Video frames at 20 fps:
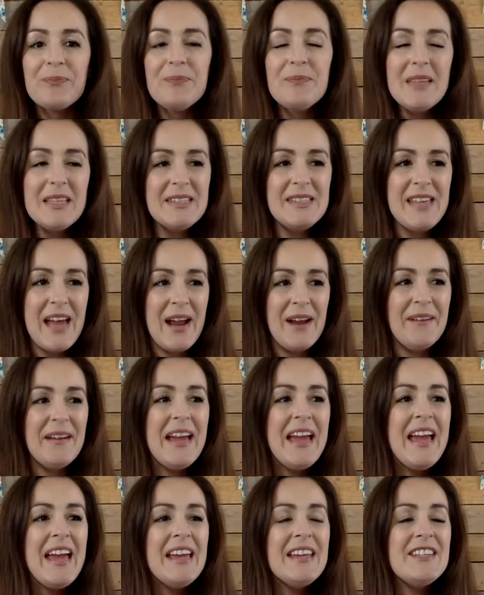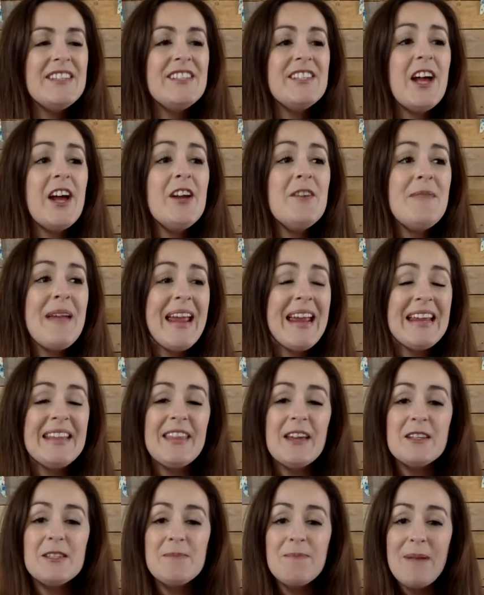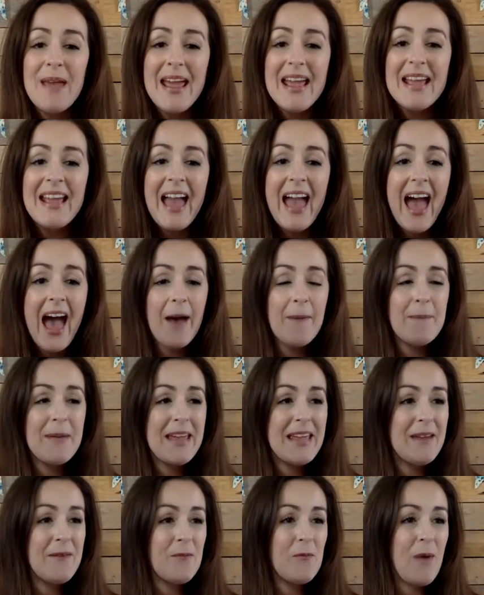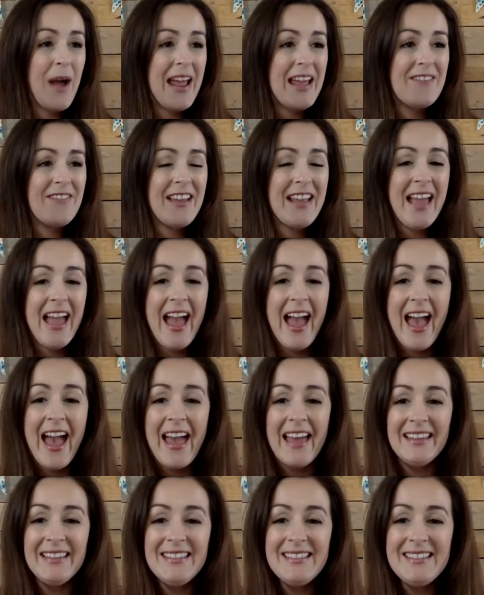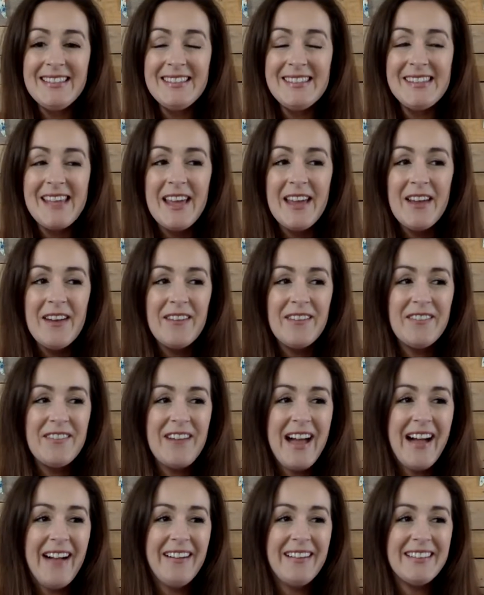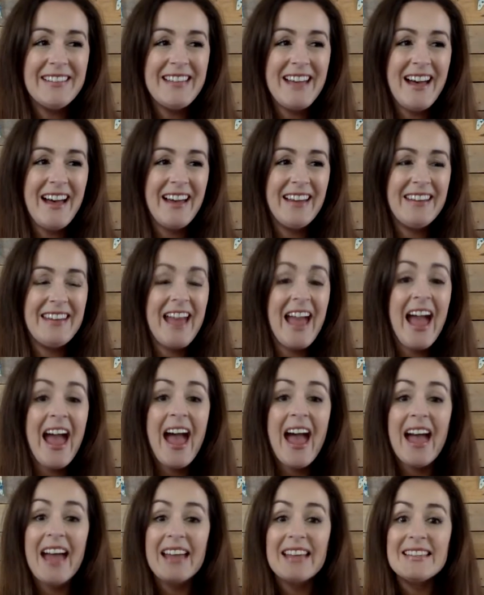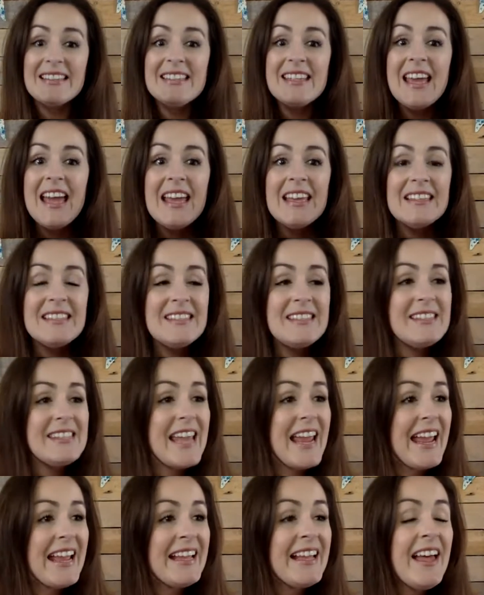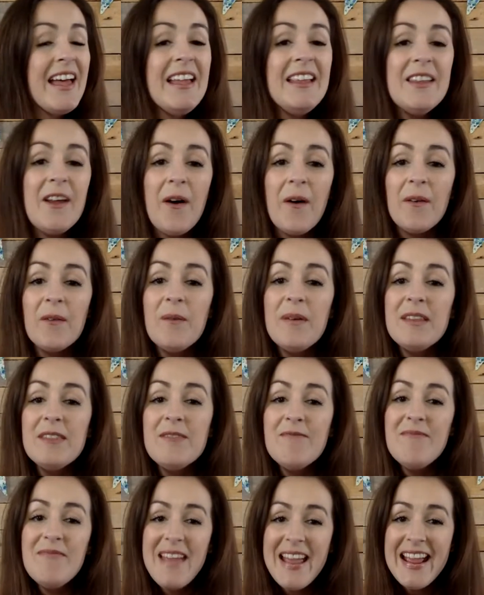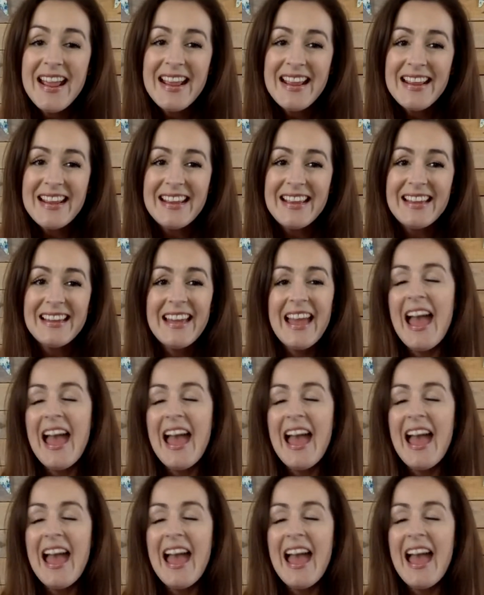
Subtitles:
So show me those big, happy, waving hands. Well done. And sing along with me.